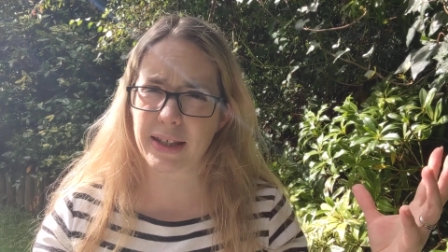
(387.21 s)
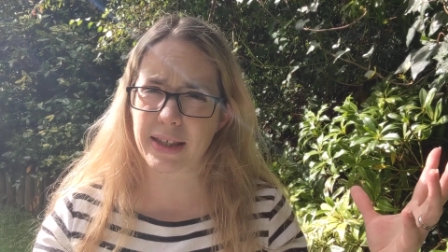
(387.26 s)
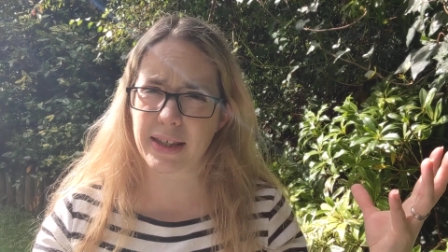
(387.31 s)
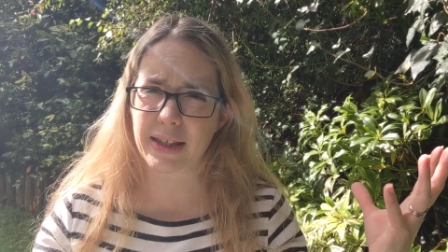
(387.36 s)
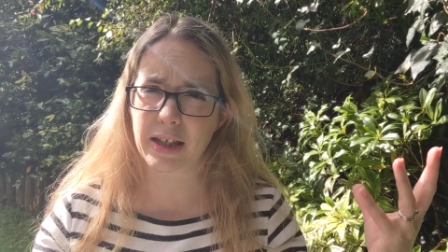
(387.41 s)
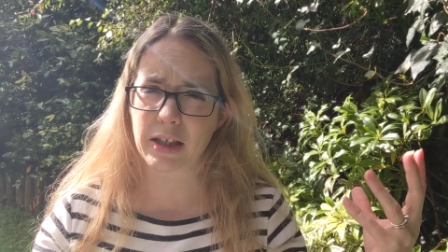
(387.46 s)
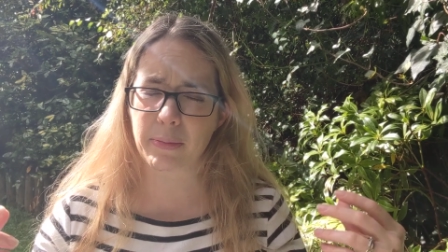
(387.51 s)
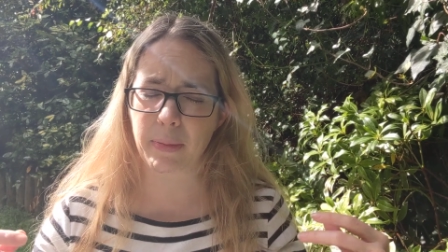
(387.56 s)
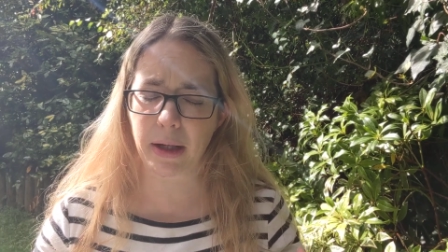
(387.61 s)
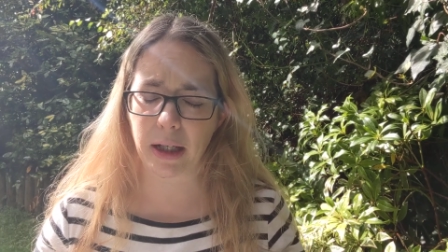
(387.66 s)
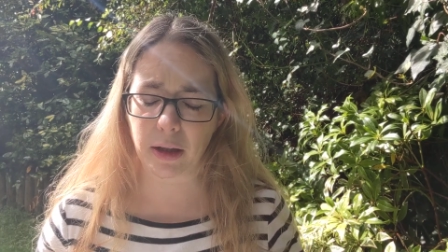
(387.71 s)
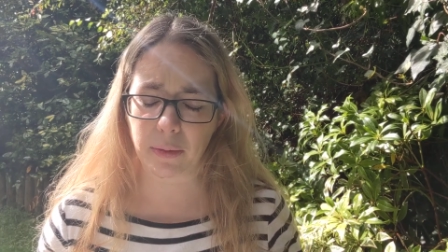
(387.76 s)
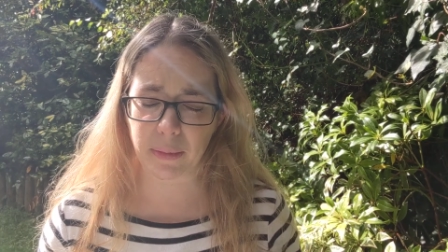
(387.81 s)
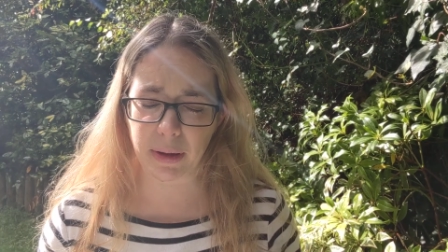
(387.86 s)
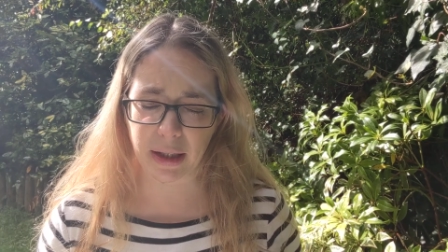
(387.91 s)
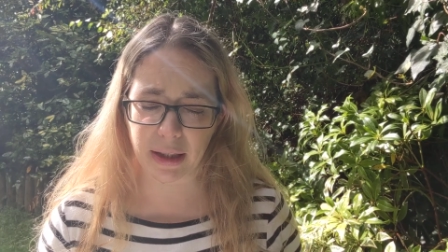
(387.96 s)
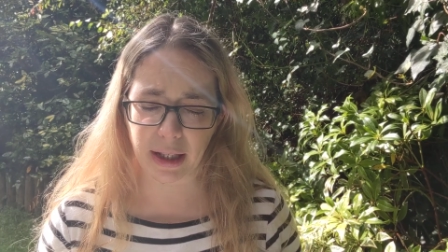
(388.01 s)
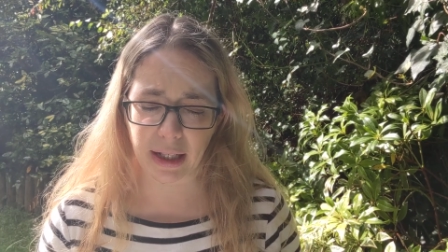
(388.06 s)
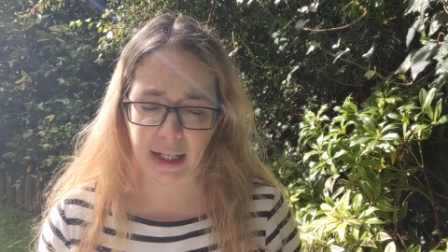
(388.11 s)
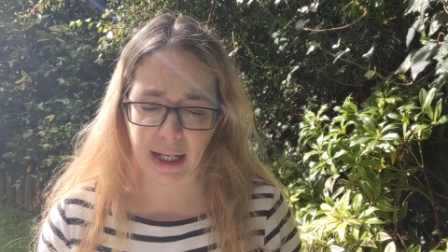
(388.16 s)
It's, it's making
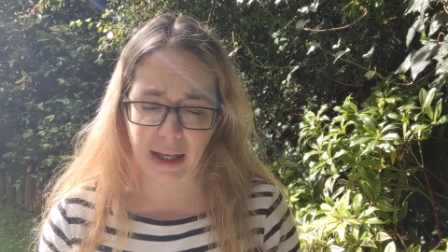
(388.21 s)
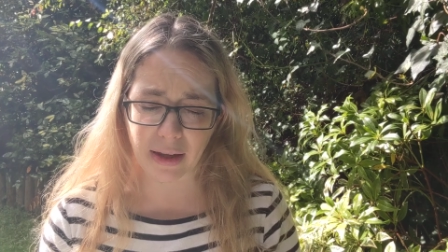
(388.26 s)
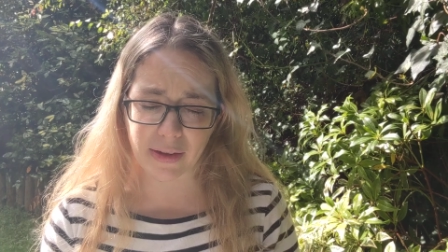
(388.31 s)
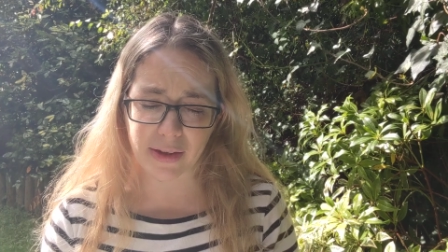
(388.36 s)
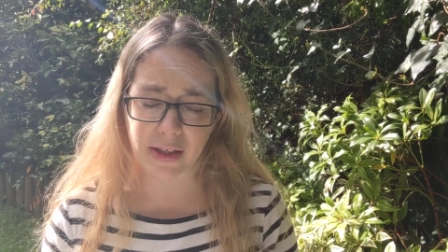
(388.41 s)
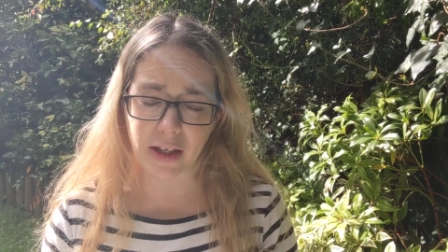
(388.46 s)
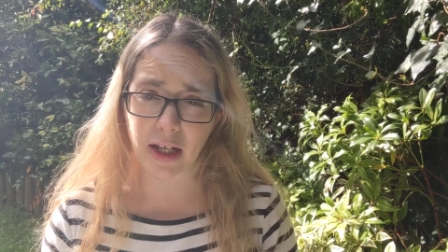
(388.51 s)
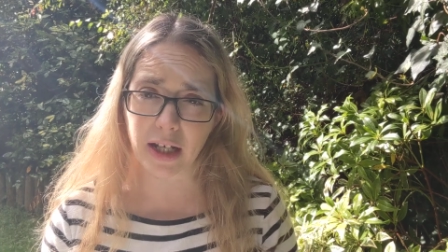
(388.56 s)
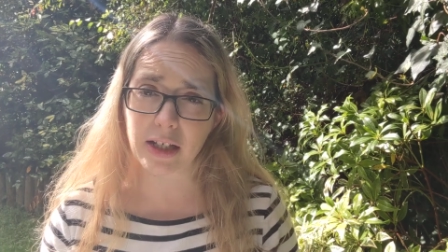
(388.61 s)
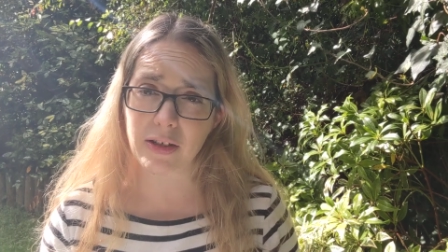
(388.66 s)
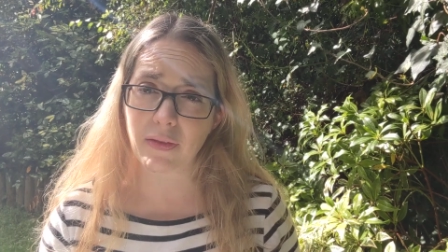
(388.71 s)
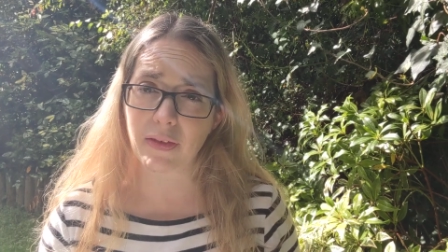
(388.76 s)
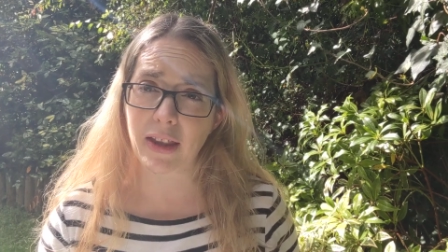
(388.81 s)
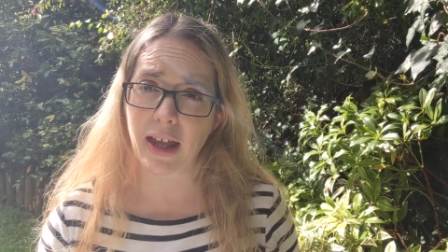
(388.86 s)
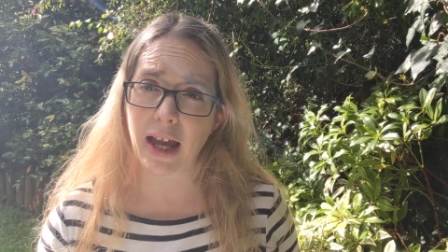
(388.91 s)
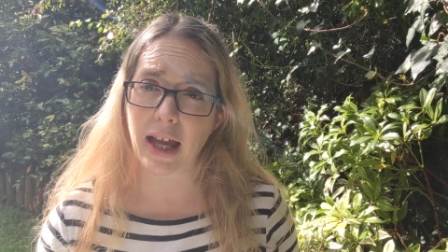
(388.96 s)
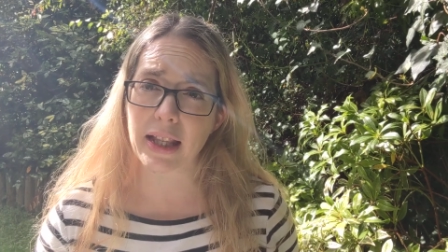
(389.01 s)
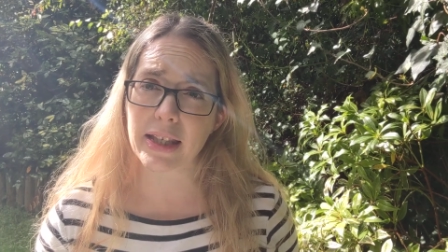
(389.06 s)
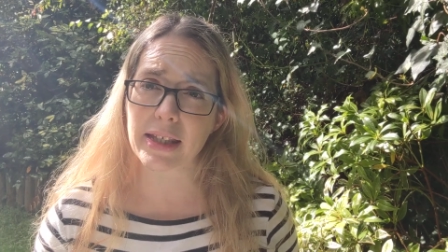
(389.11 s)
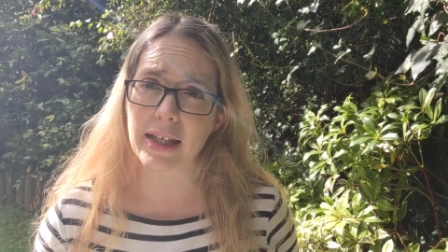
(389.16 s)
me think outside of
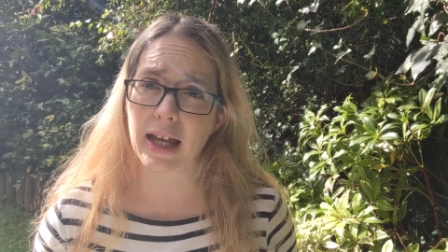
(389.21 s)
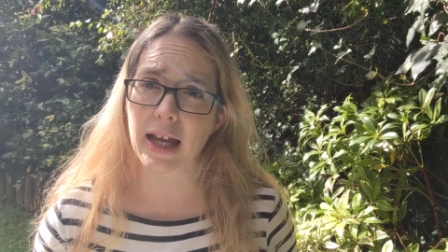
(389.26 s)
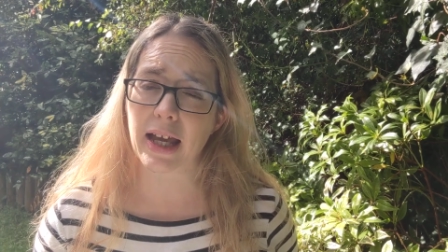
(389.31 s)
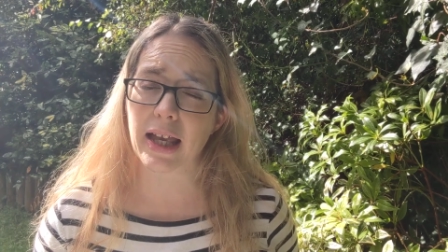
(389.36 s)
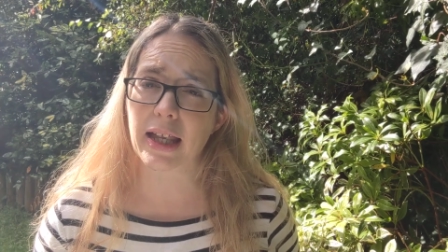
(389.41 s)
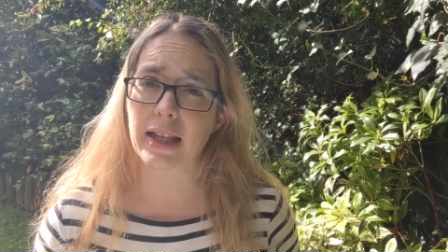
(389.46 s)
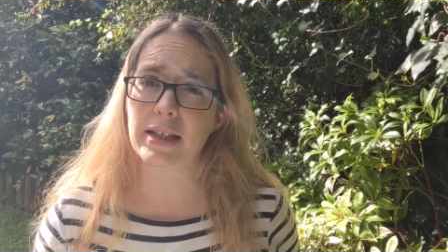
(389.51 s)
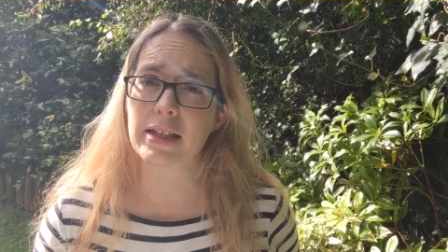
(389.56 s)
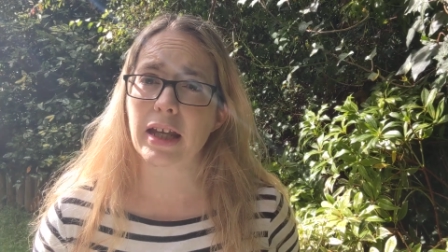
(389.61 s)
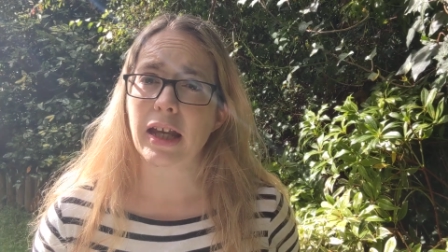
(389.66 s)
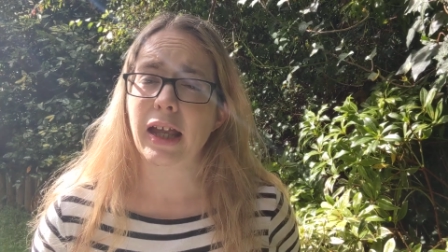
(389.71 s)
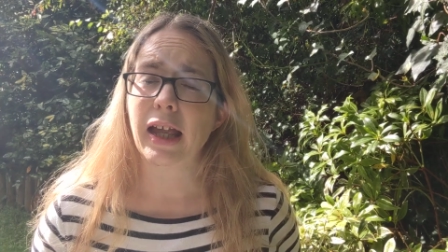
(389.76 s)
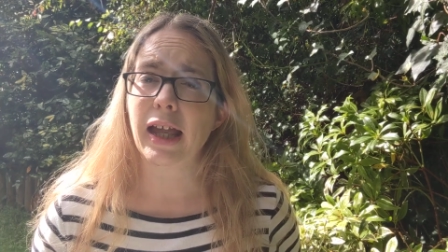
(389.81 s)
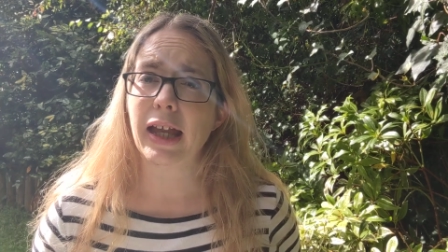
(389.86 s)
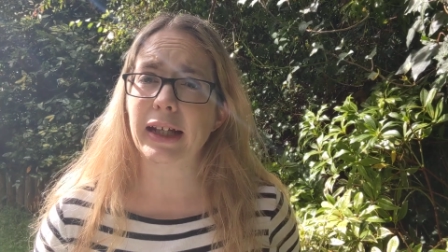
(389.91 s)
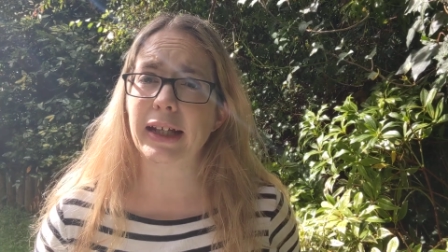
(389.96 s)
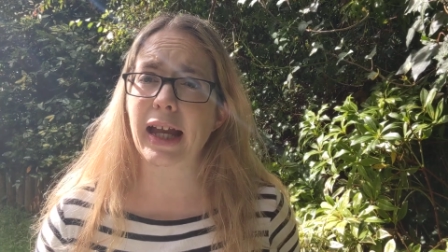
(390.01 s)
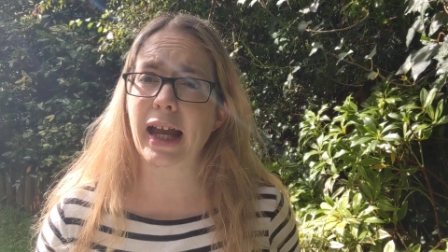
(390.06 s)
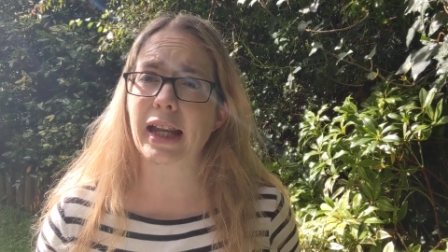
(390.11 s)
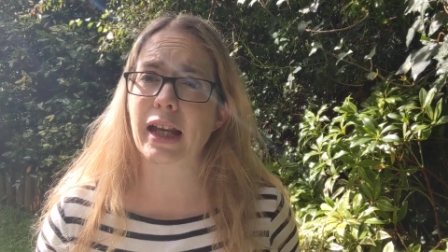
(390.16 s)
that and
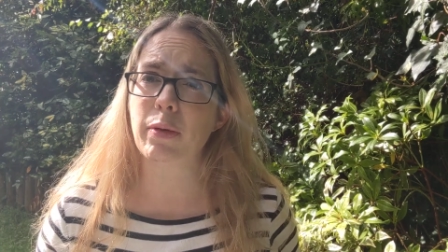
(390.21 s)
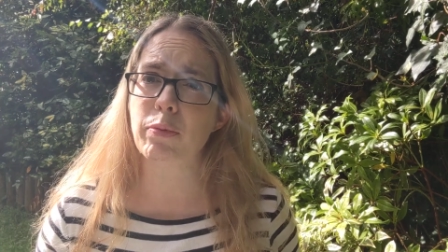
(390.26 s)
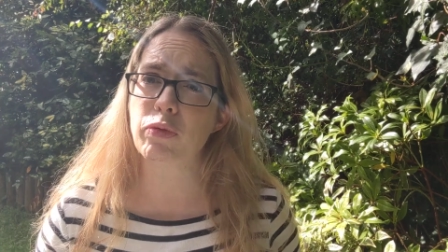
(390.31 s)
again,